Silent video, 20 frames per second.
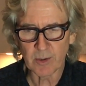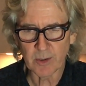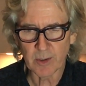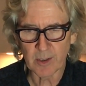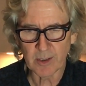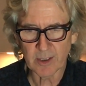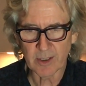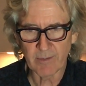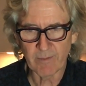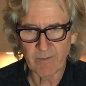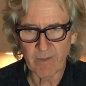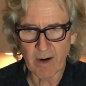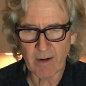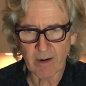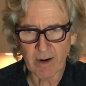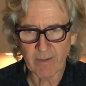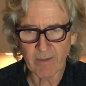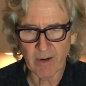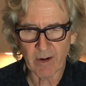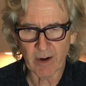So it's a
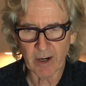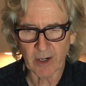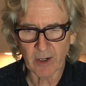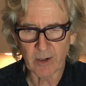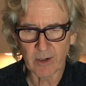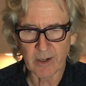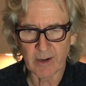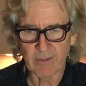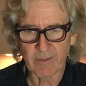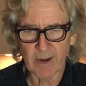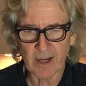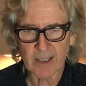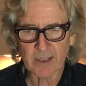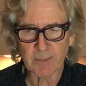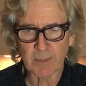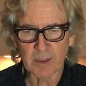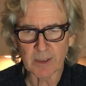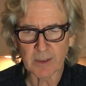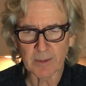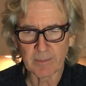very, very good
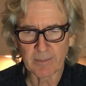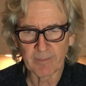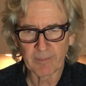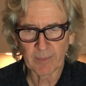investment.